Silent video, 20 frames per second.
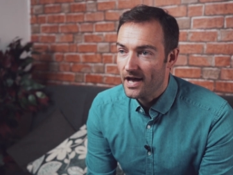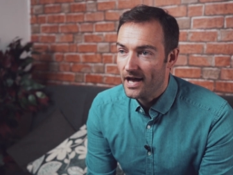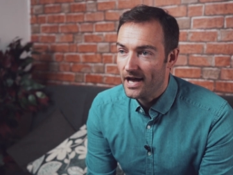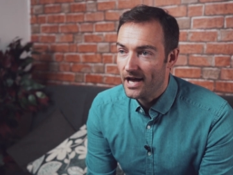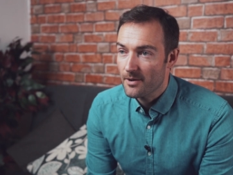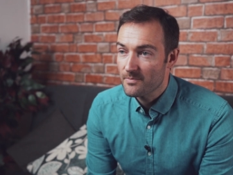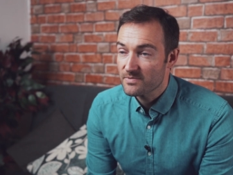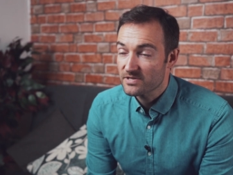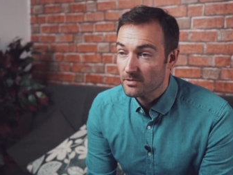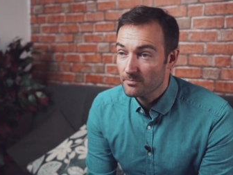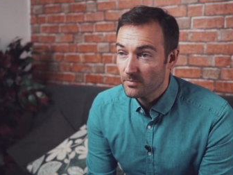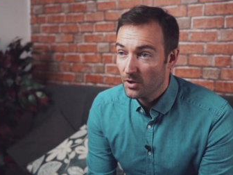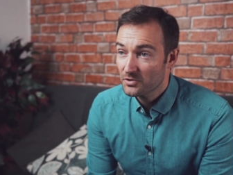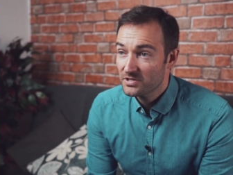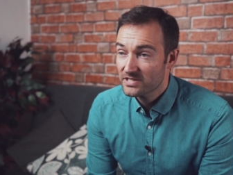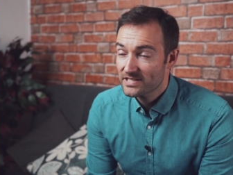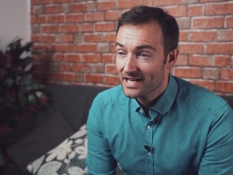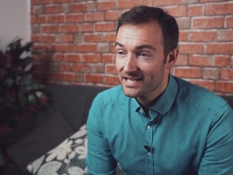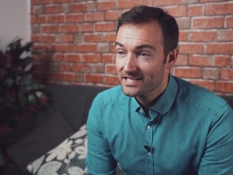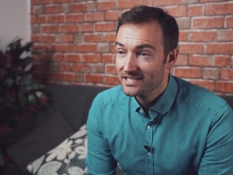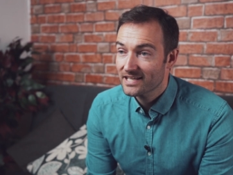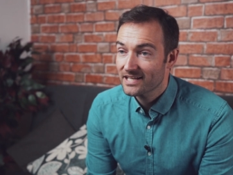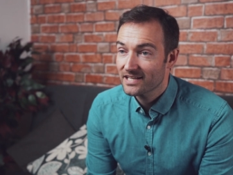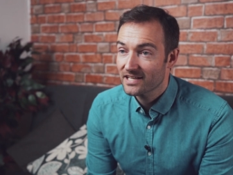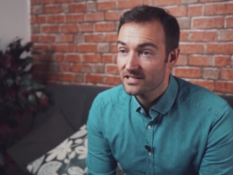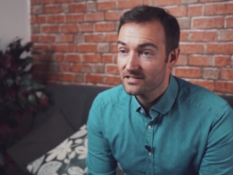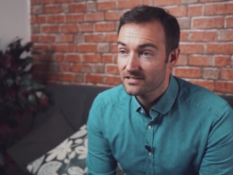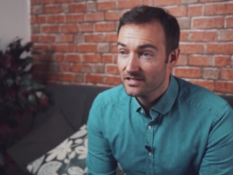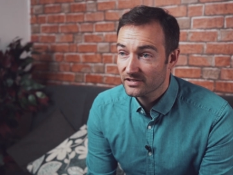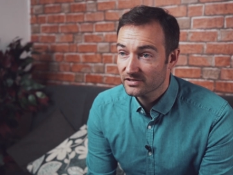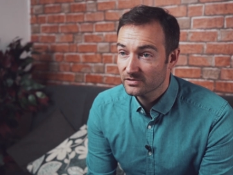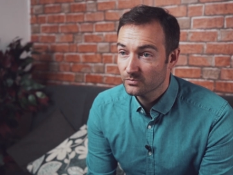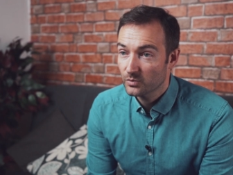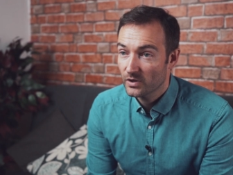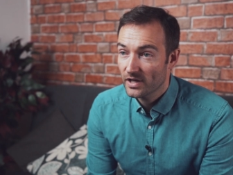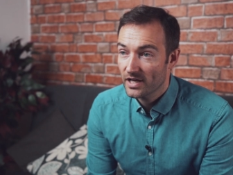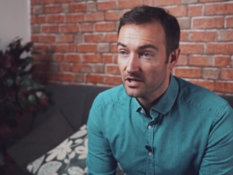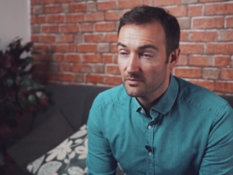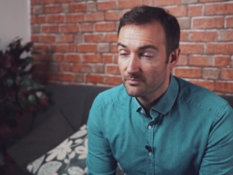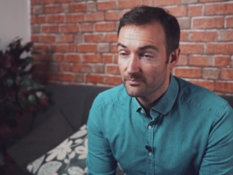Um, so multitasking doesn't
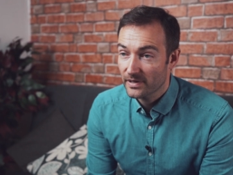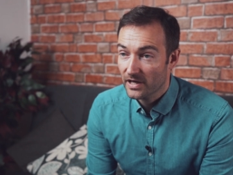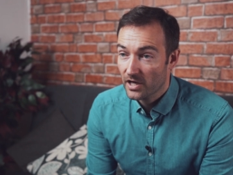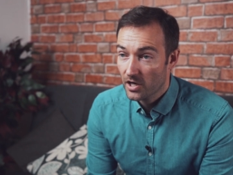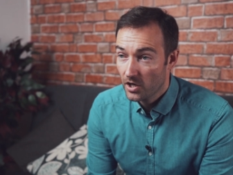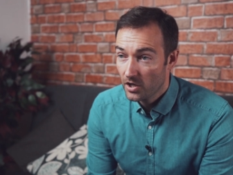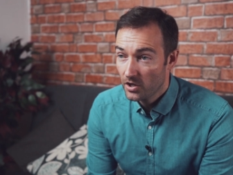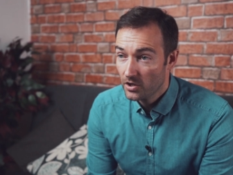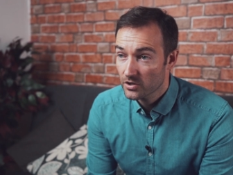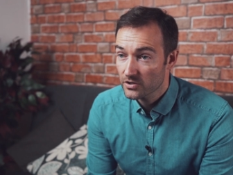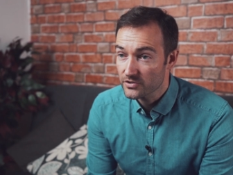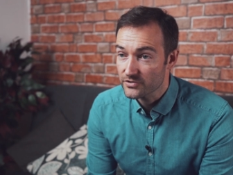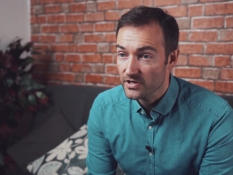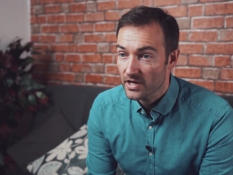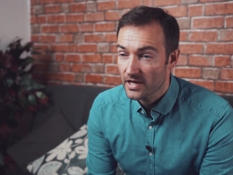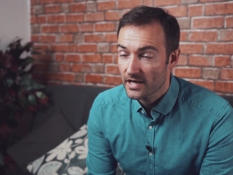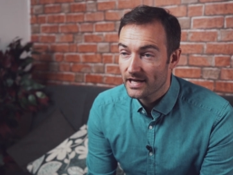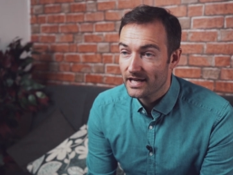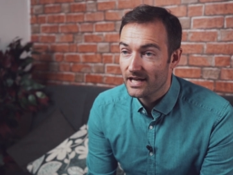work because